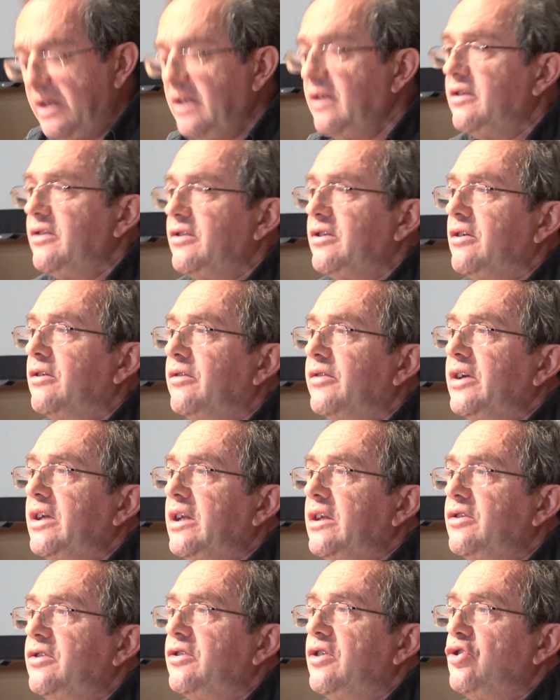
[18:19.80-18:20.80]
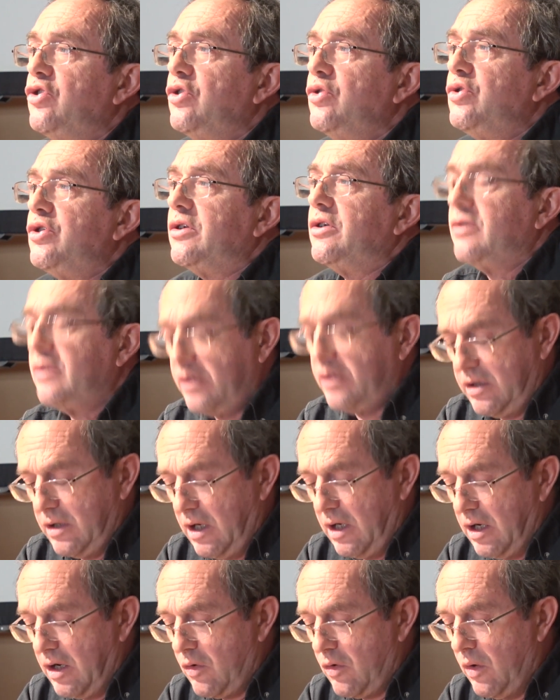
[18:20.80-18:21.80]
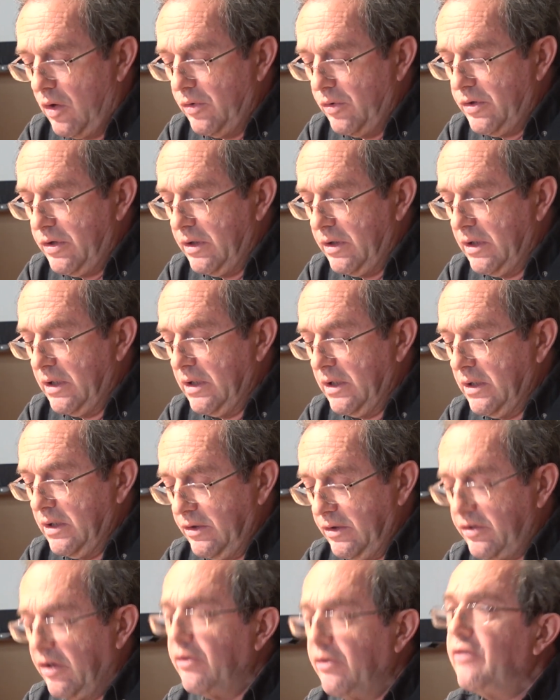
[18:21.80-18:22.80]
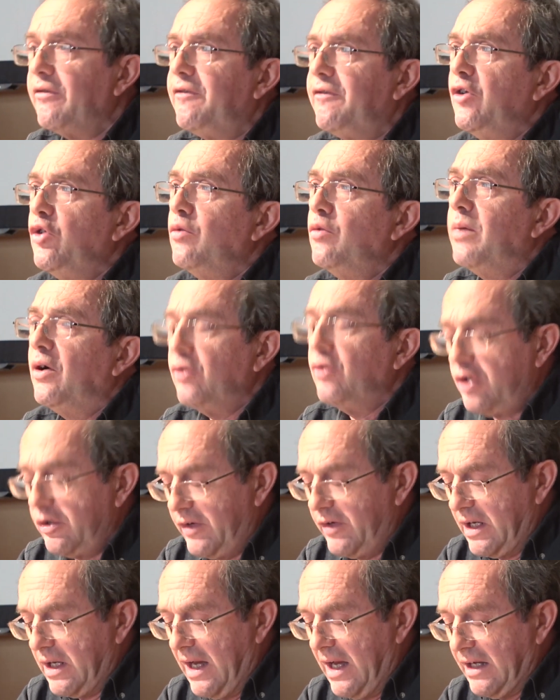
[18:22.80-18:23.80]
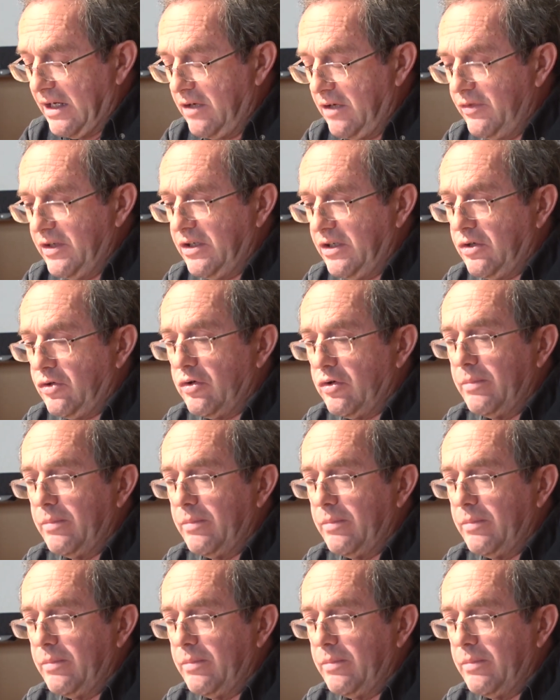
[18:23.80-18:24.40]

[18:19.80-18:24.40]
into Soviet institutions, unquote, so that few Bolshevik activists